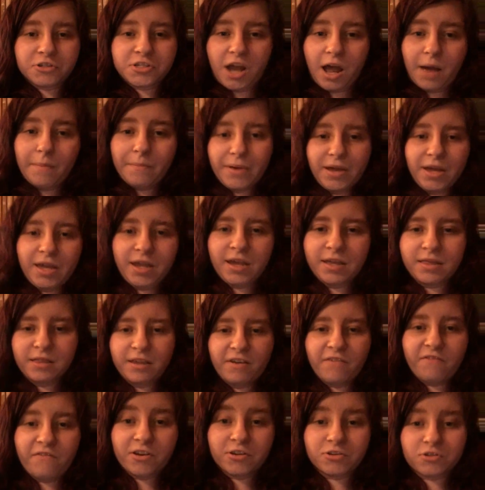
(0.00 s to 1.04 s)
stop being in
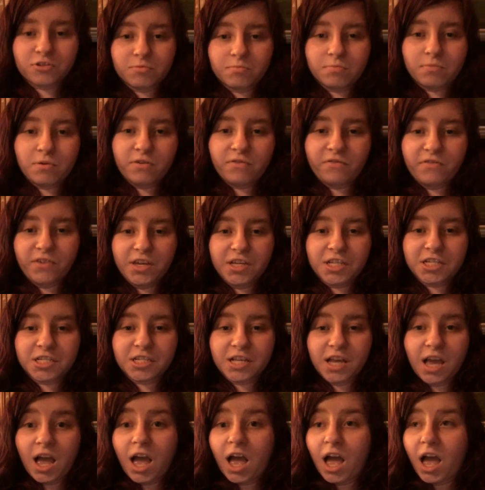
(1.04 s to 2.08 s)
the Avenger movies,